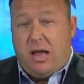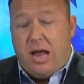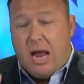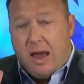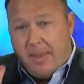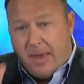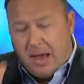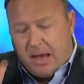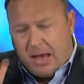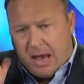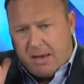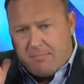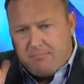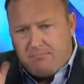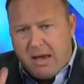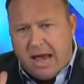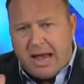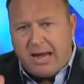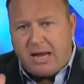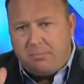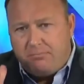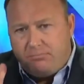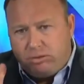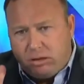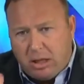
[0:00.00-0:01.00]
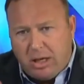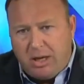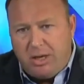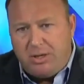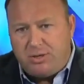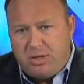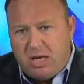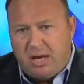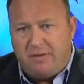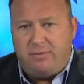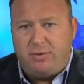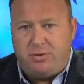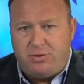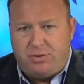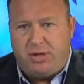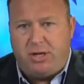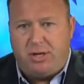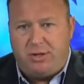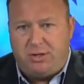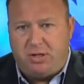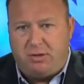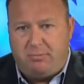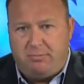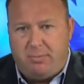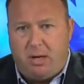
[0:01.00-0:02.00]
And they kept begging, please give us
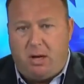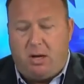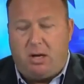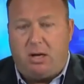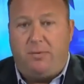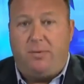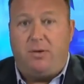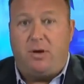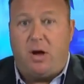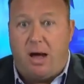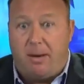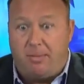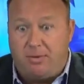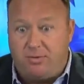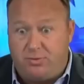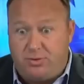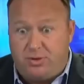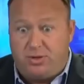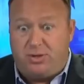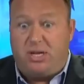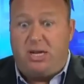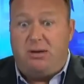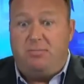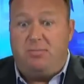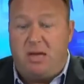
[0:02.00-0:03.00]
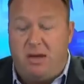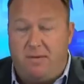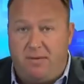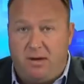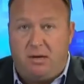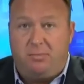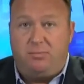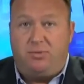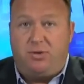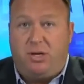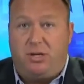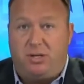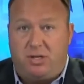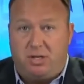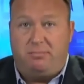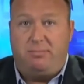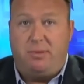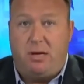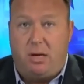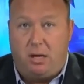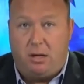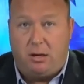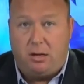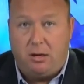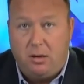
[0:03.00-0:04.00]
cheese and milk. And the Amish would just keep giving them cheese and
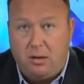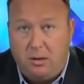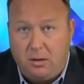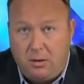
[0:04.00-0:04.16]
milk.